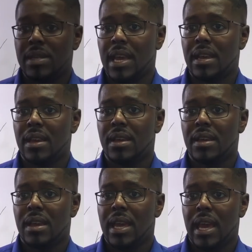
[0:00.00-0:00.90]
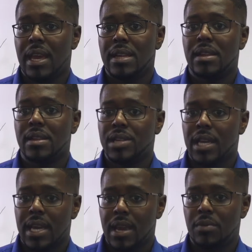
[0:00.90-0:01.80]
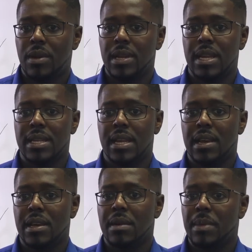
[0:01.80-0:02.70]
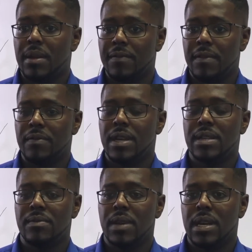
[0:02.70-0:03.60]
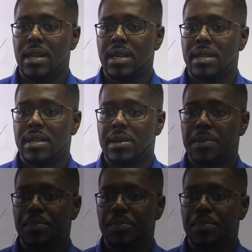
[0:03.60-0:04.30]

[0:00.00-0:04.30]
do take care to check out what they say about the Fundraising Regulator.